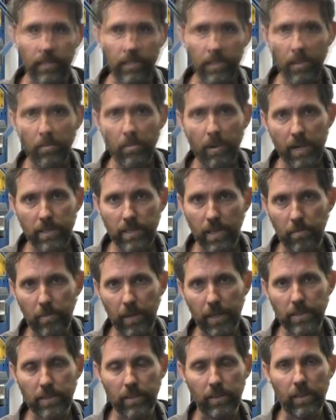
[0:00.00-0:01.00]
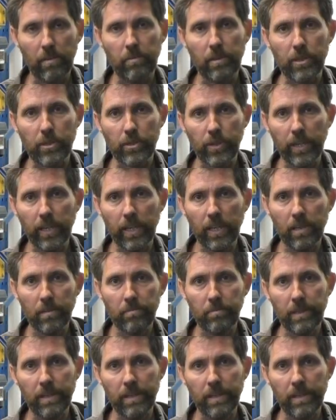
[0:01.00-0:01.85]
In some ways that makes it a little bit trickier,